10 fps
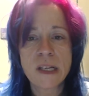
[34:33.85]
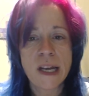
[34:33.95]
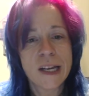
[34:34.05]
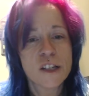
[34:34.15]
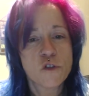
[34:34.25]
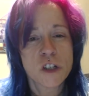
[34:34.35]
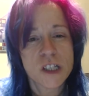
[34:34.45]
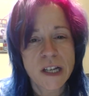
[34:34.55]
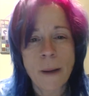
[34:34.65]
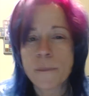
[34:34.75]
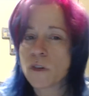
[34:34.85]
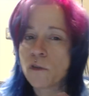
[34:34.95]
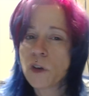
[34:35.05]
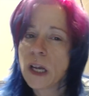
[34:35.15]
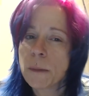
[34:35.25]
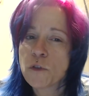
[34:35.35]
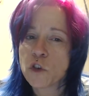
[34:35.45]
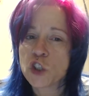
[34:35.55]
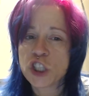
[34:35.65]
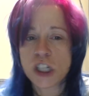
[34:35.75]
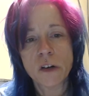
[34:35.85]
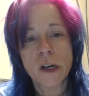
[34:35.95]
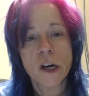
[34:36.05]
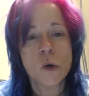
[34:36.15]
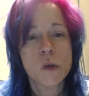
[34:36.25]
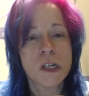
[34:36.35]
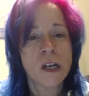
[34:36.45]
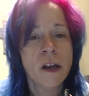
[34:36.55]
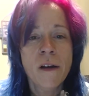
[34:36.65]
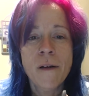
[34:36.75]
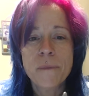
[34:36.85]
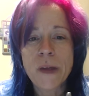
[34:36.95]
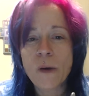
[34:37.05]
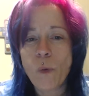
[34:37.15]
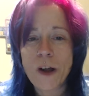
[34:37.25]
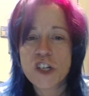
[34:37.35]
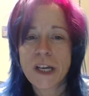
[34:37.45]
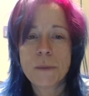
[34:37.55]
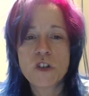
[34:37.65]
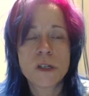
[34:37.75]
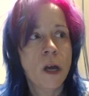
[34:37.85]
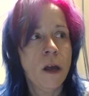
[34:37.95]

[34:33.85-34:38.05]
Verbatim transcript: taking his first steps and feeding him his first Cheerios and and watching him just,